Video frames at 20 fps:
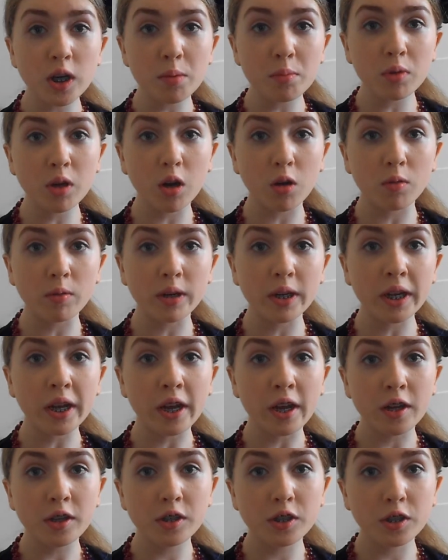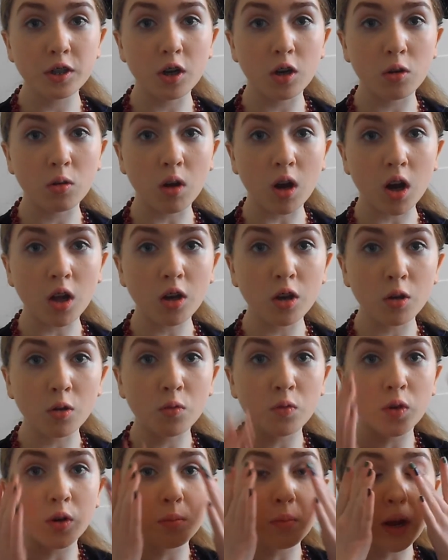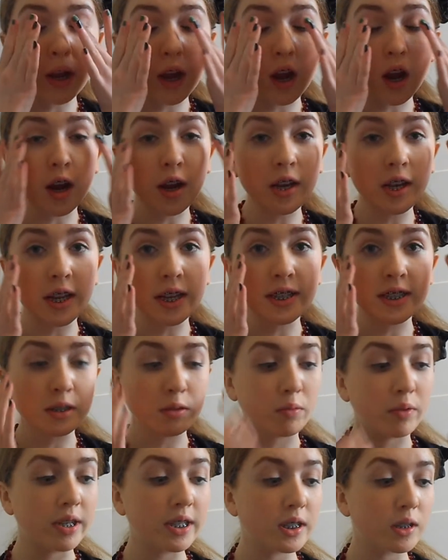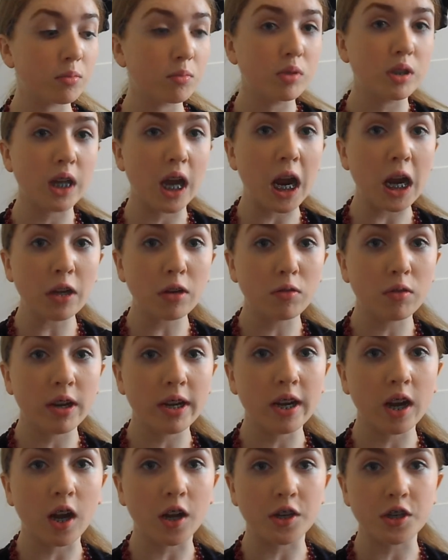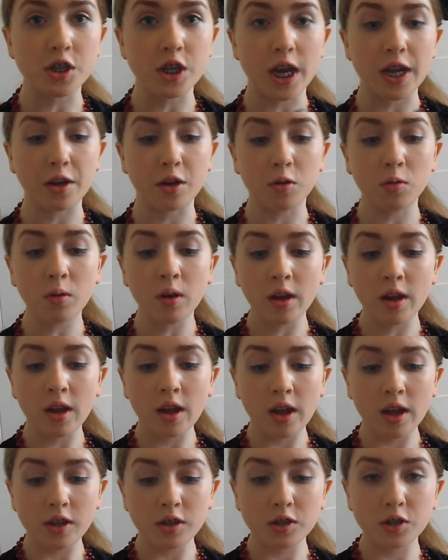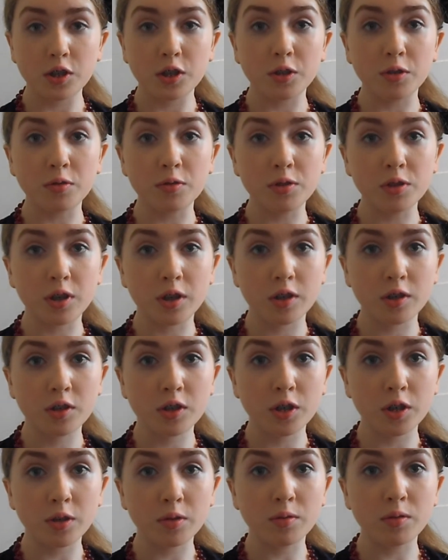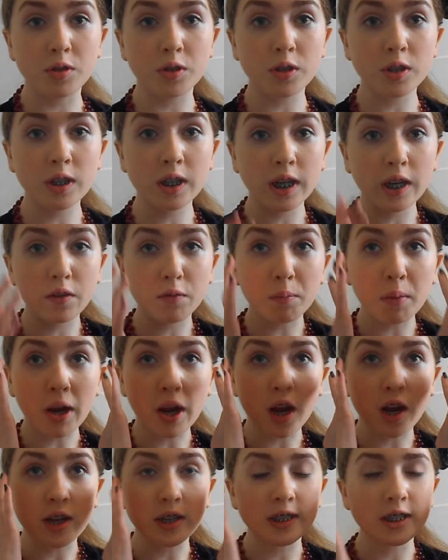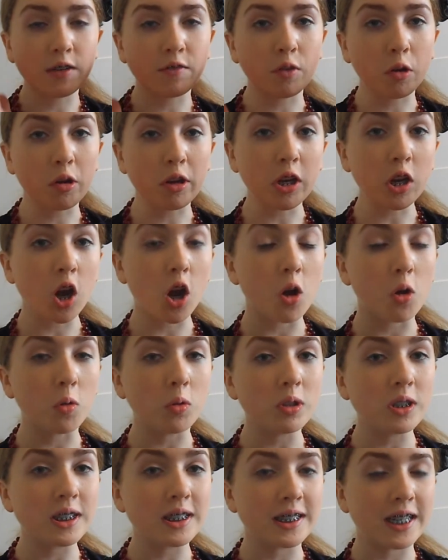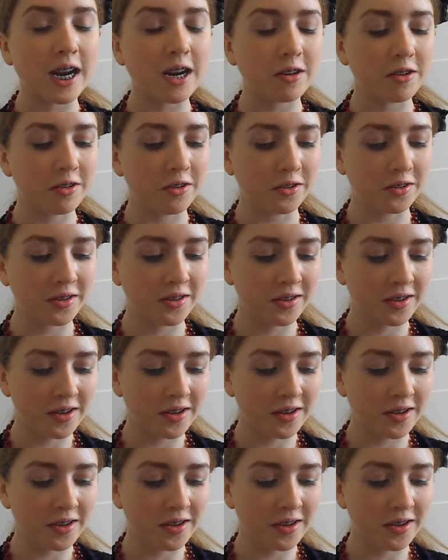I'm going to go all over my eyelids with some dark grey eyeshadow to just give my eyes a very cold dark look.